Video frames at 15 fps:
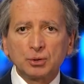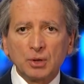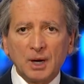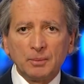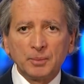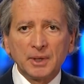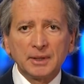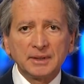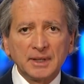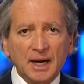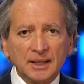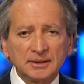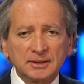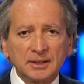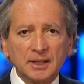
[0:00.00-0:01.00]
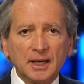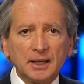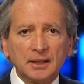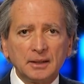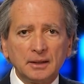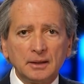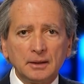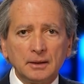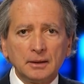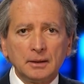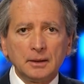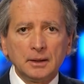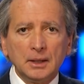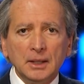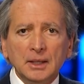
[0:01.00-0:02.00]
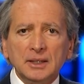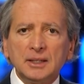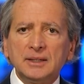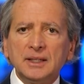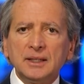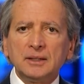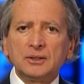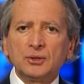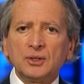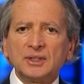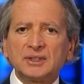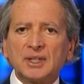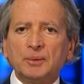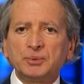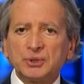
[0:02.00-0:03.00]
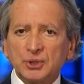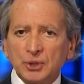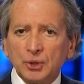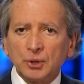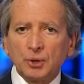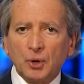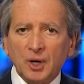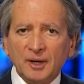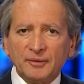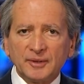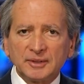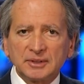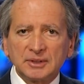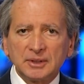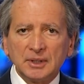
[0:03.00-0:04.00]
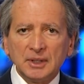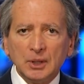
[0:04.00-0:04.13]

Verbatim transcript: Trump dossier. To dig into this obscure office,